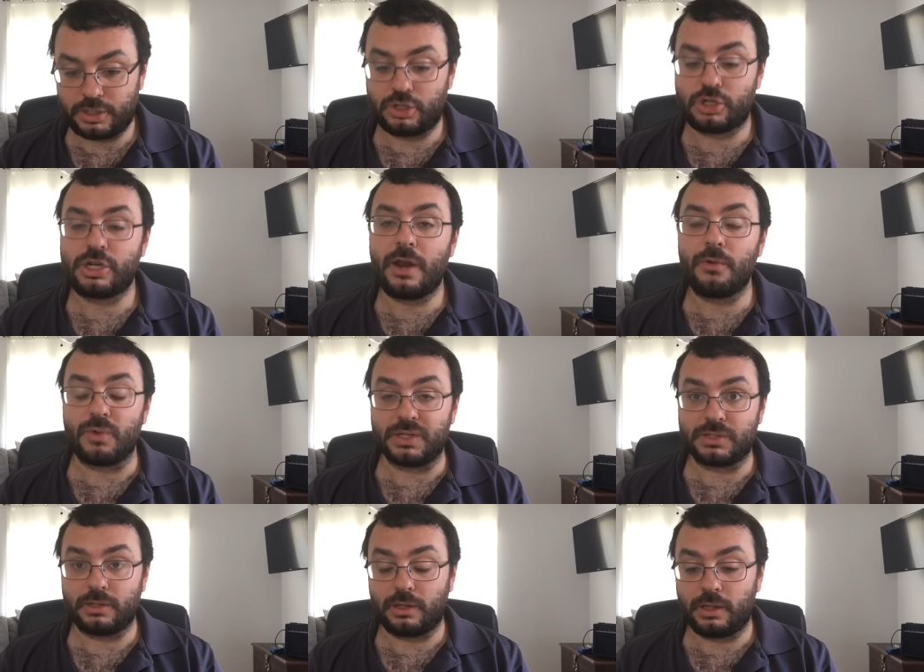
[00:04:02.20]
share
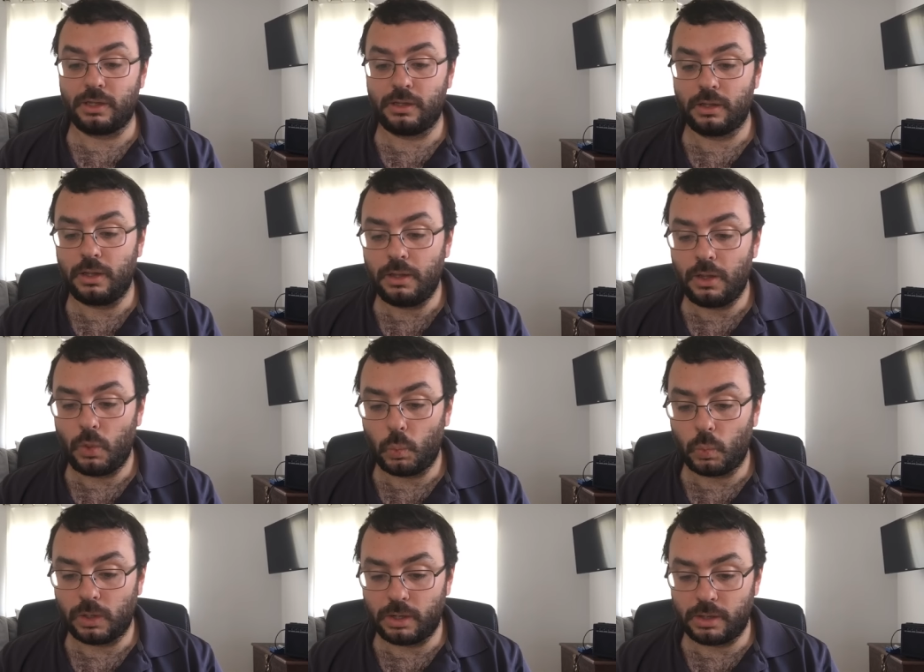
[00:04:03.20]
recently
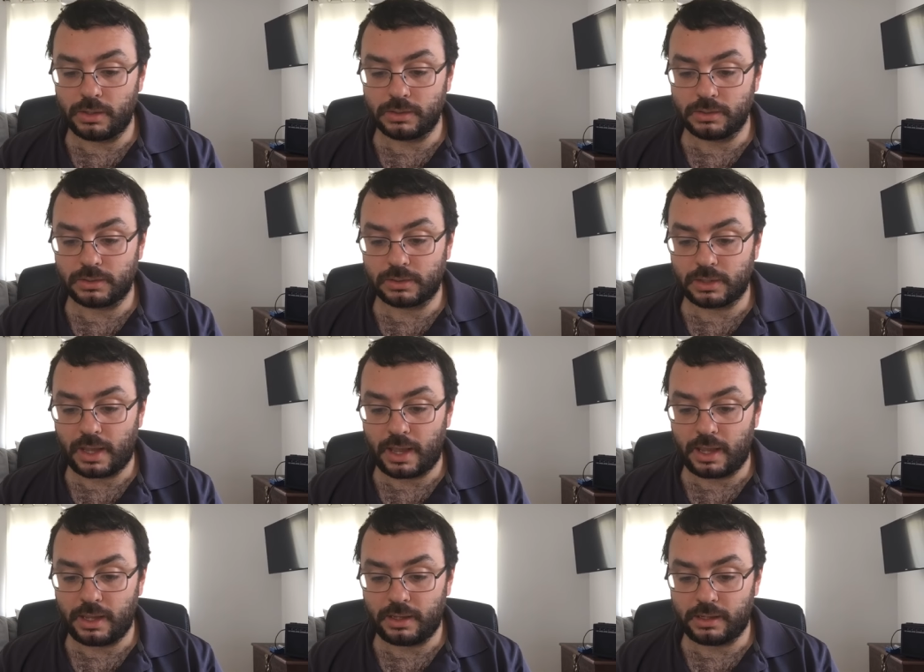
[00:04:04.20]
was
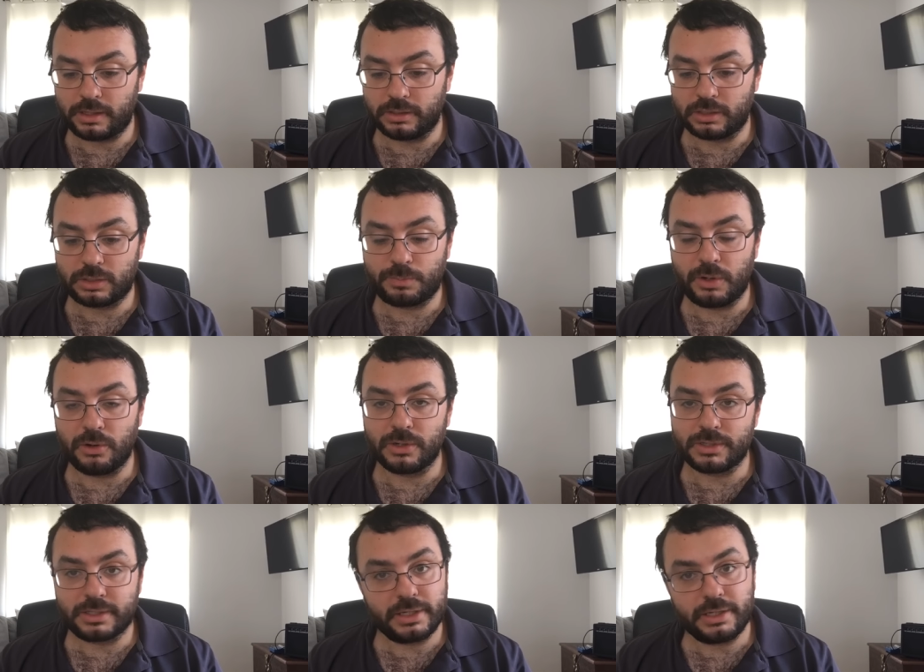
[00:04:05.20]
a
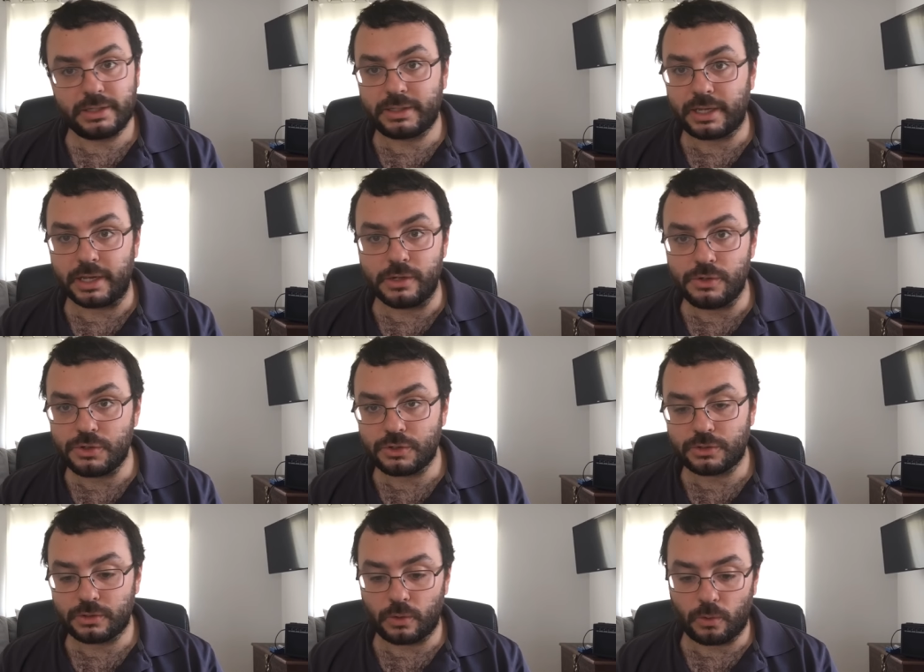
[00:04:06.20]
conspiracy
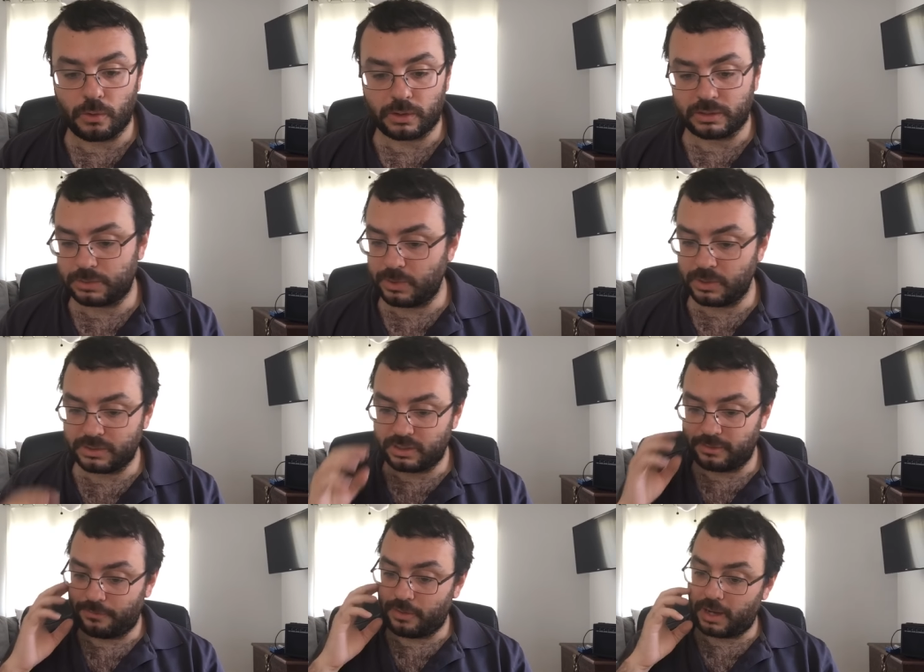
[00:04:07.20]
tinged or conspiracy
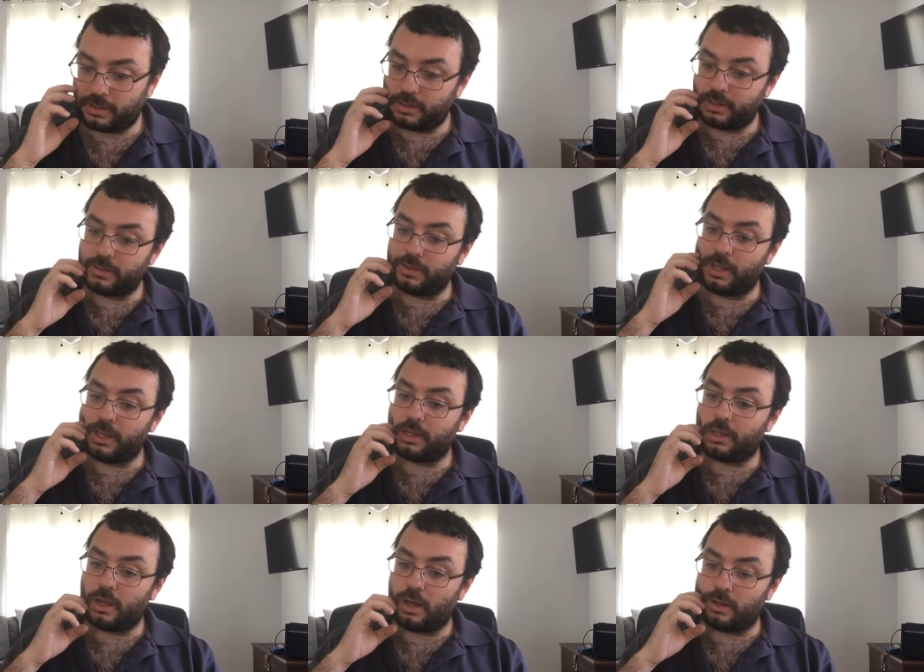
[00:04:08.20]
inflected link
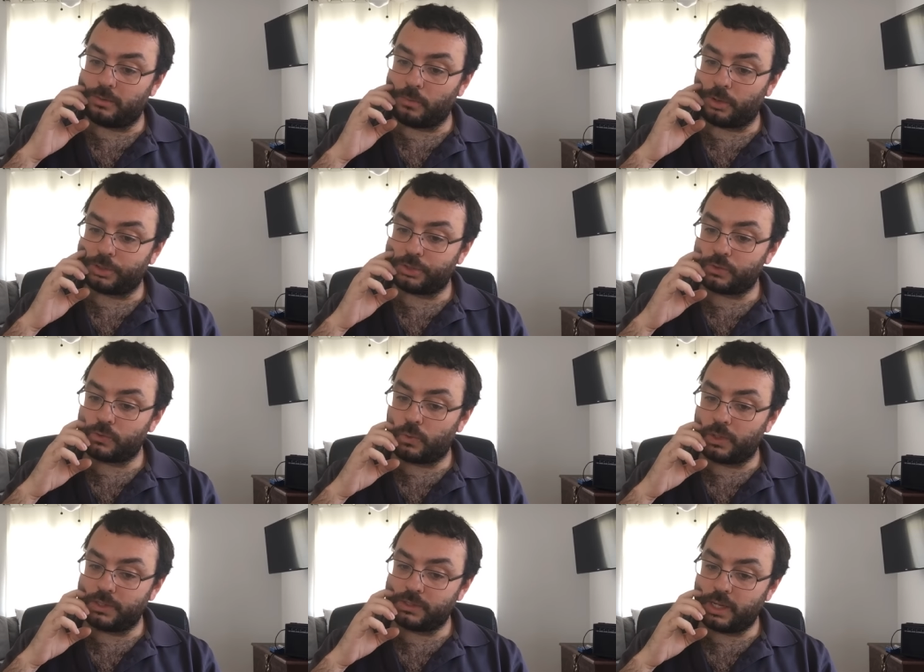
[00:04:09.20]
on March
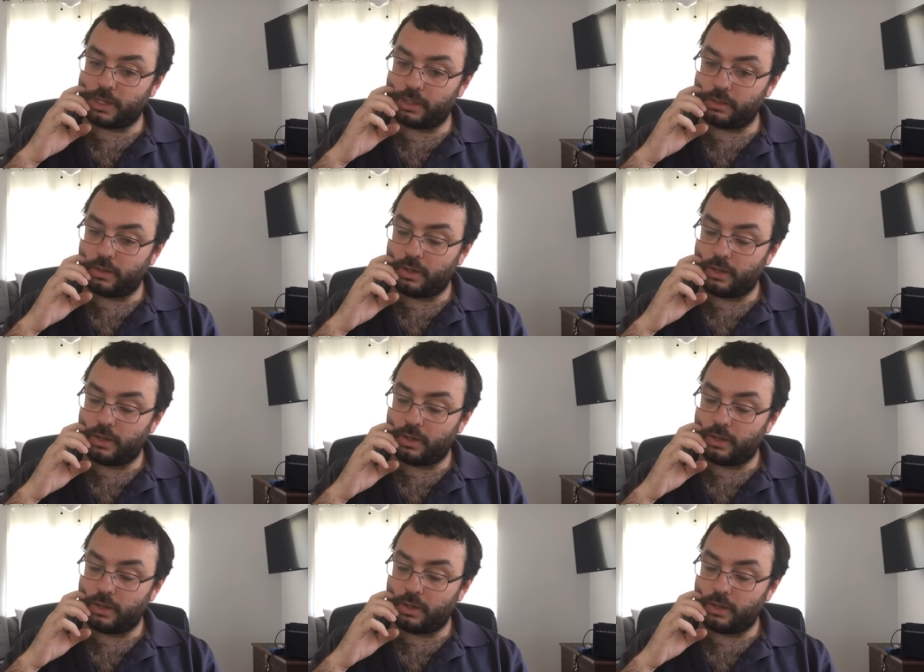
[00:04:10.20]
22nd,